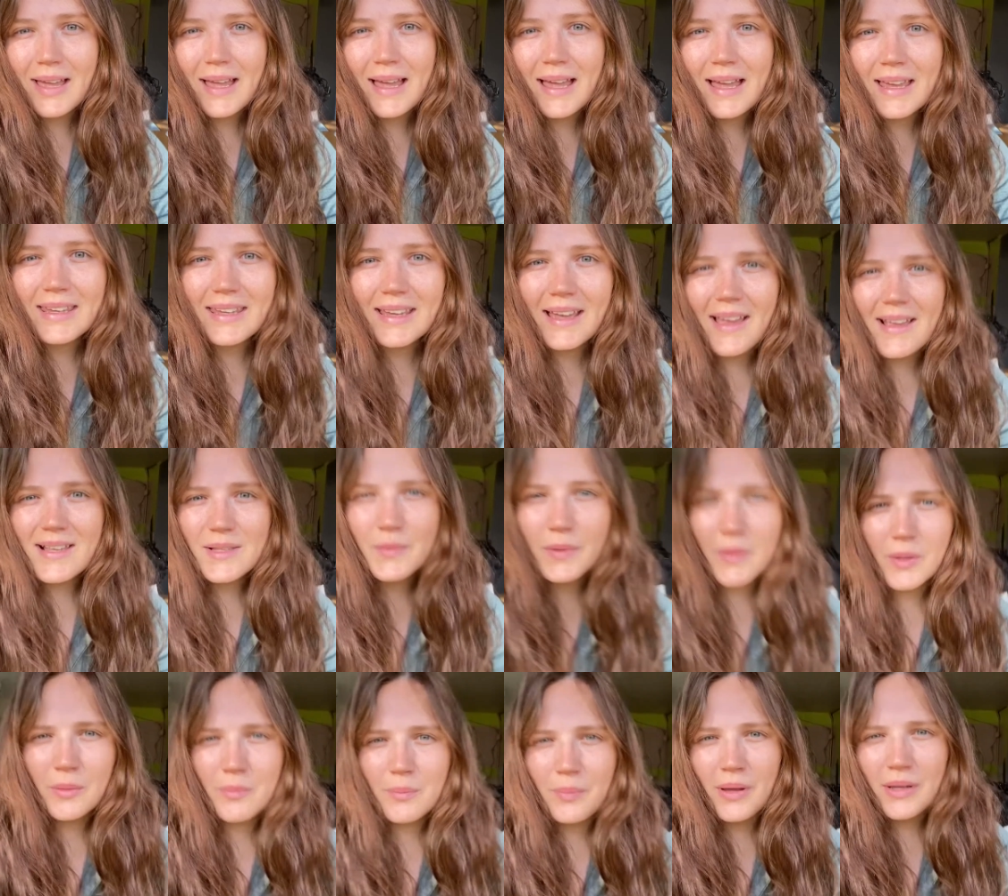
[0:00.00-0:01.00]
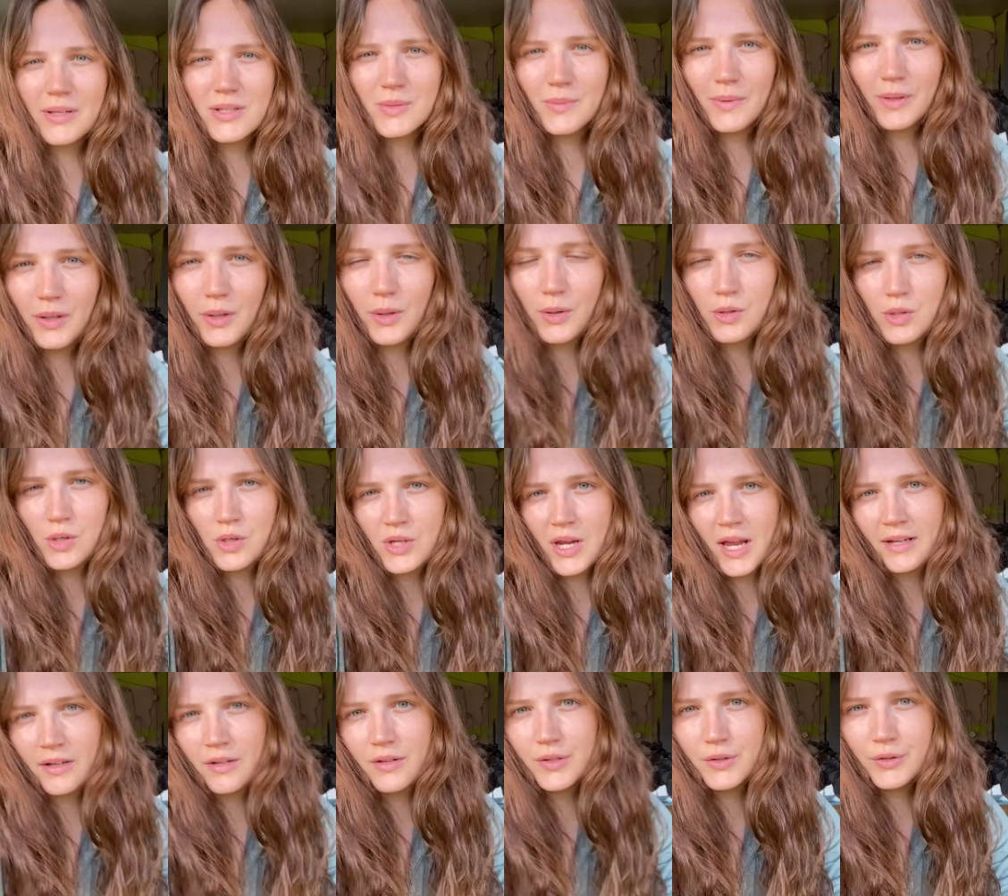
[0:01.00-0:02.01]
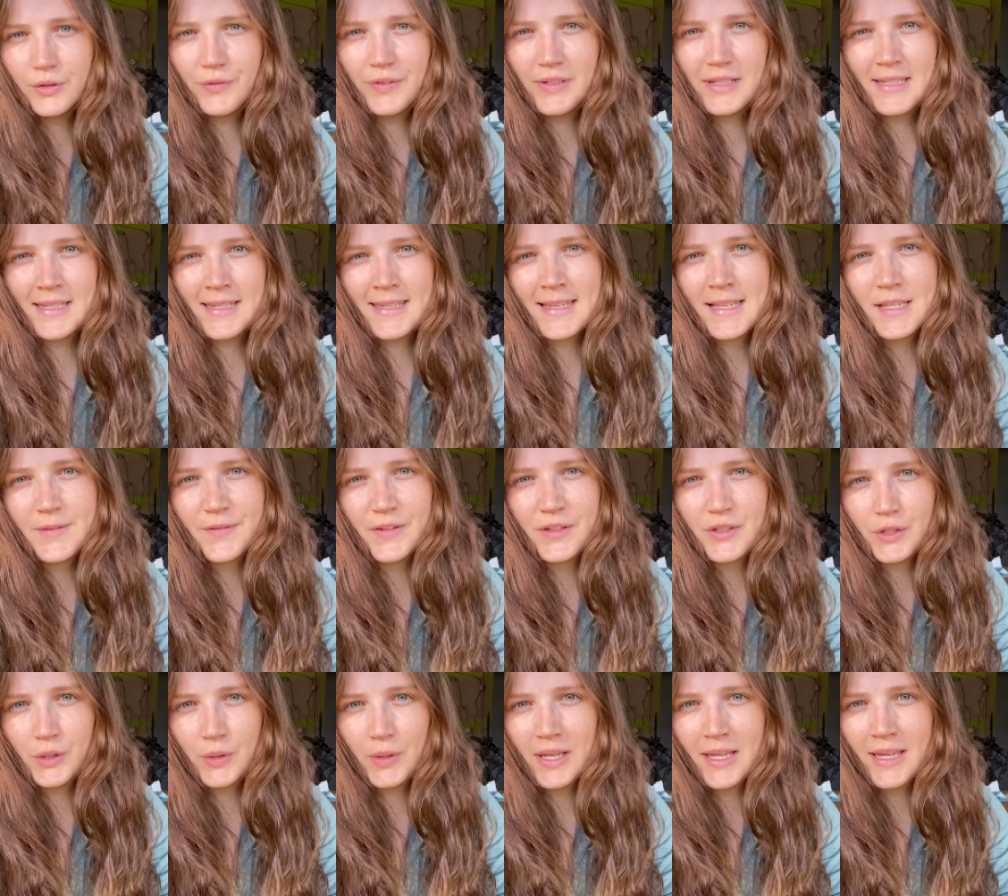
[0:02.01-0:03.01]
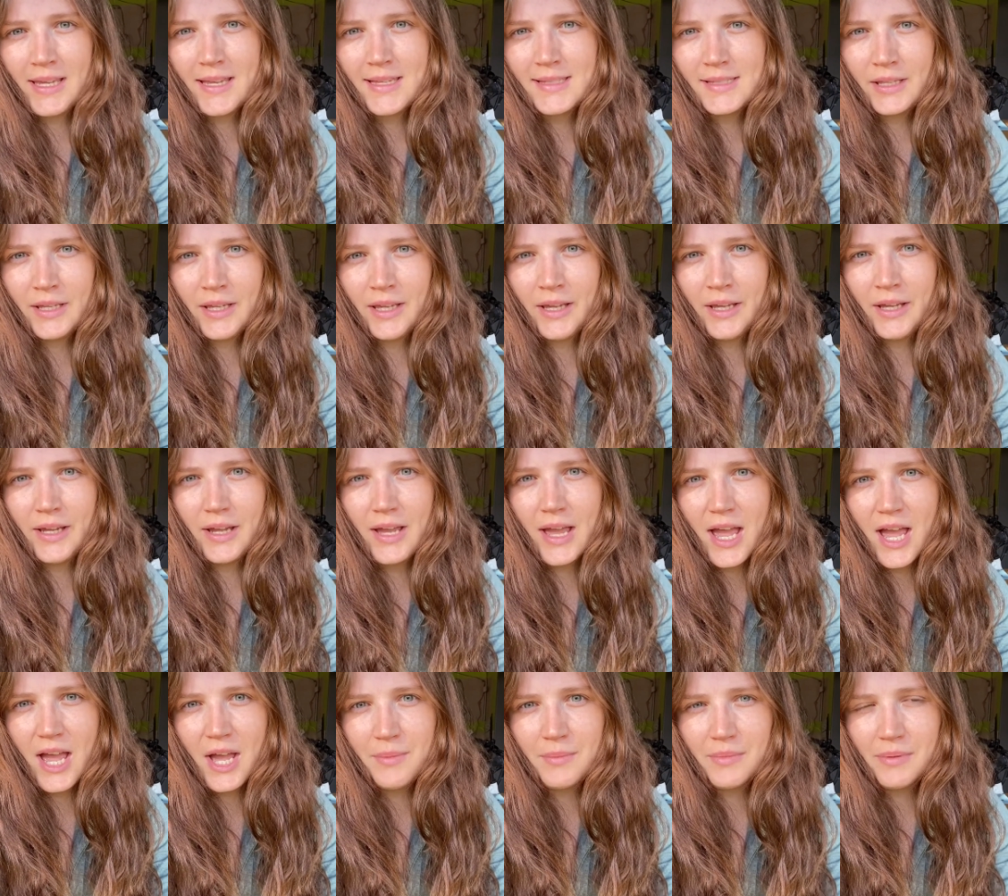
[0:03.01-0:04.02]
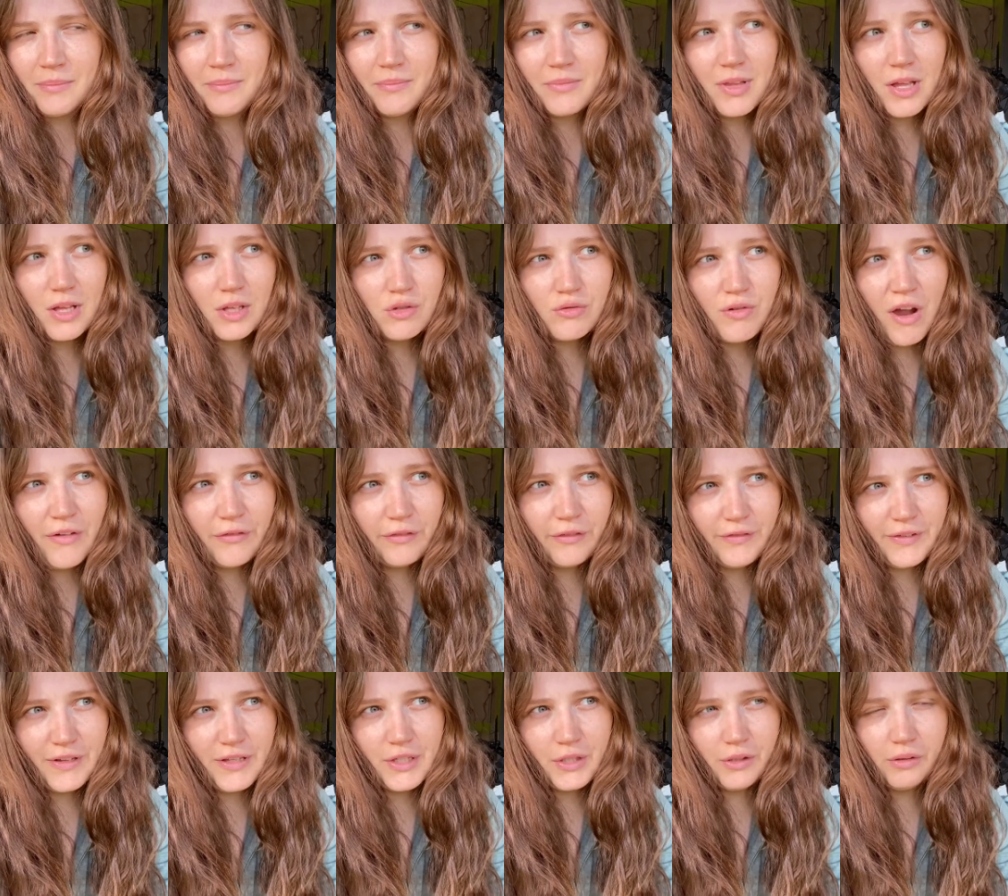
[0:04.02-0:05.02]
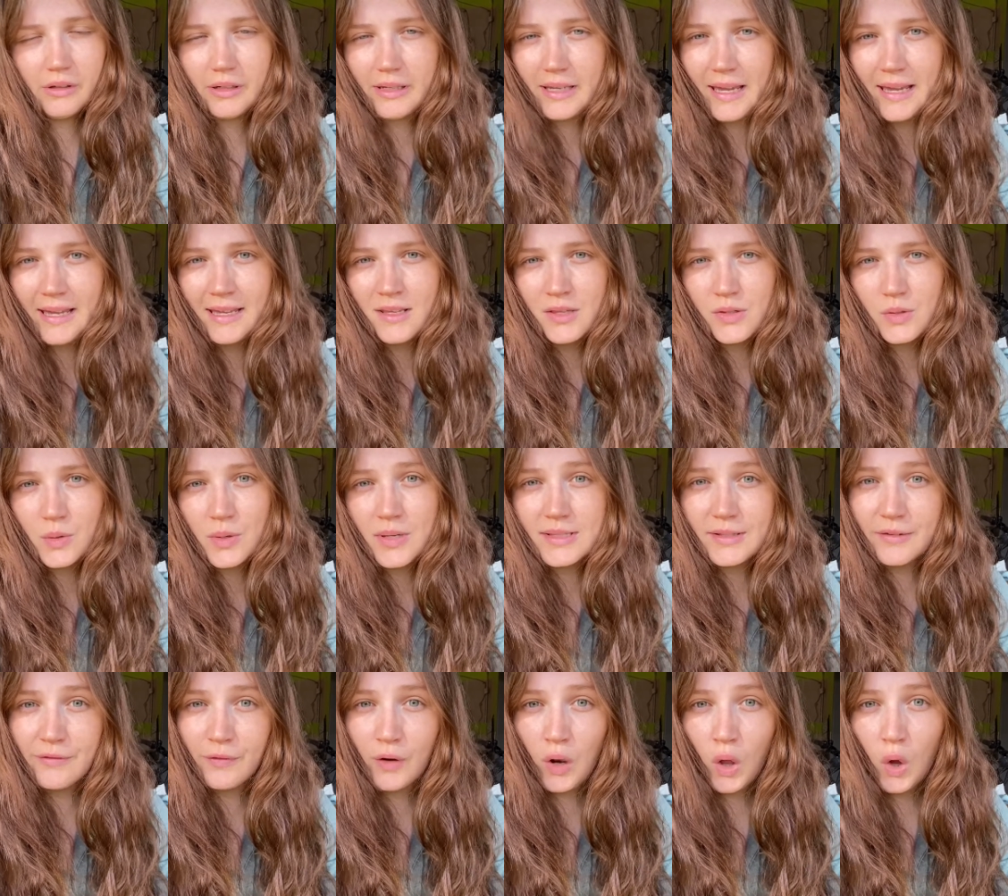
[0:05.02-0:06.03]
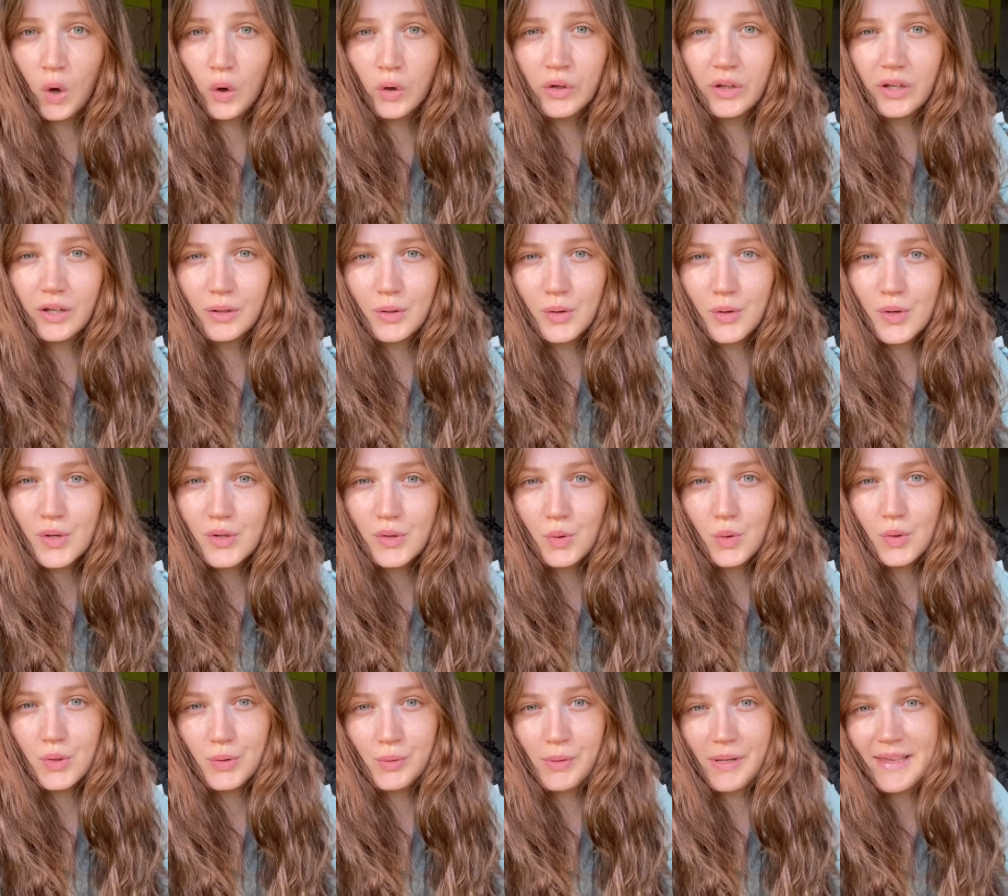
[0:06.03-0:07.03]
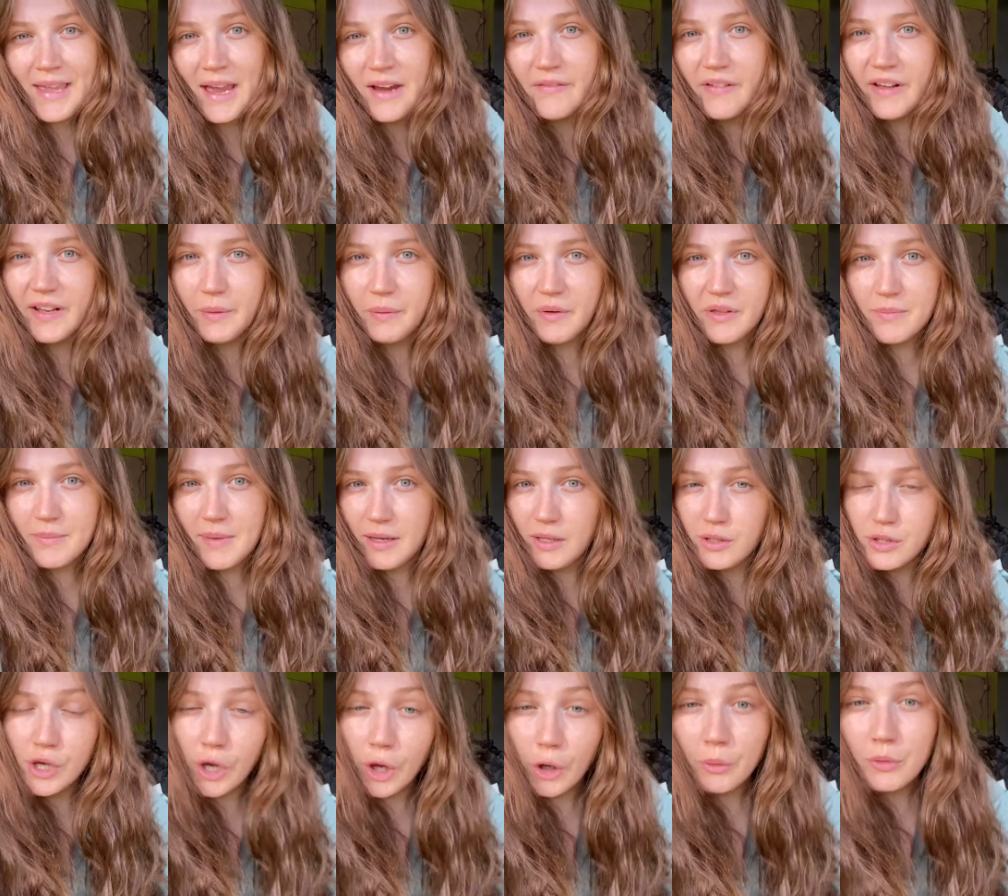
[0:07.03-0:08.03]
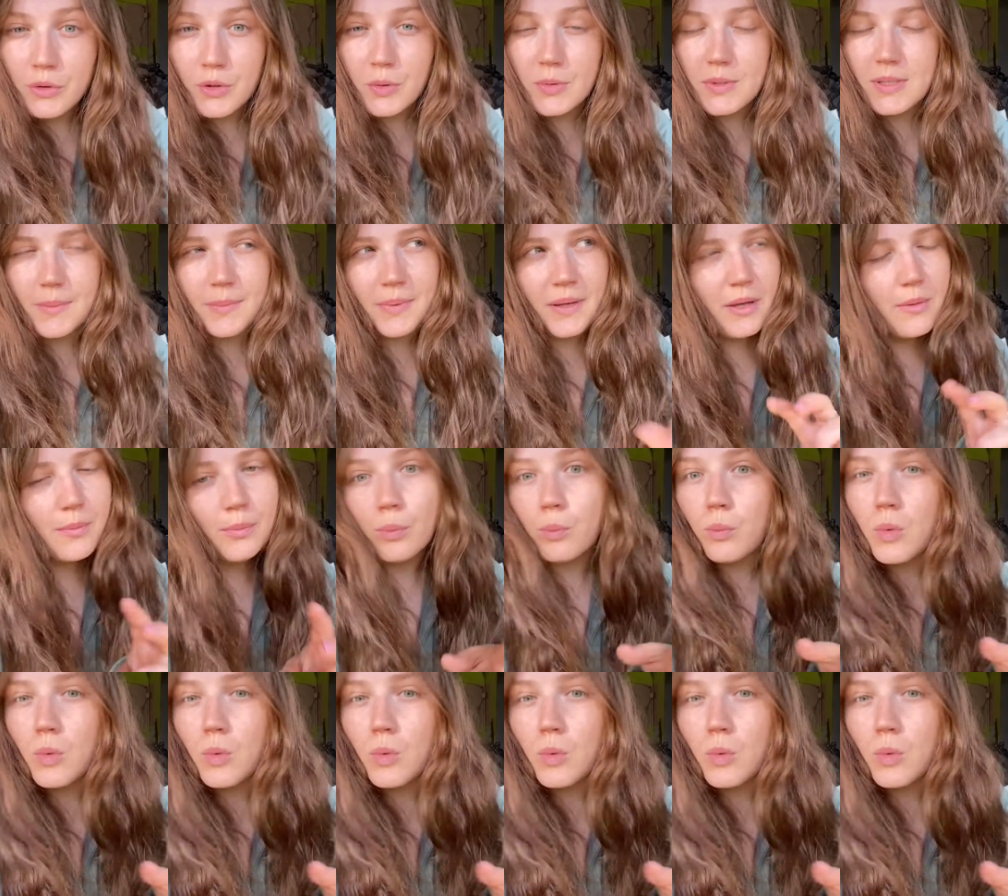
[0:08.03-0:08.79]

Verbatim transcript: Hi guys, welcome back to my YouTube channel. So for today's video, it is a um a travel video again, so it's a vlog, and it's also a get ready with me too. So it's a bit,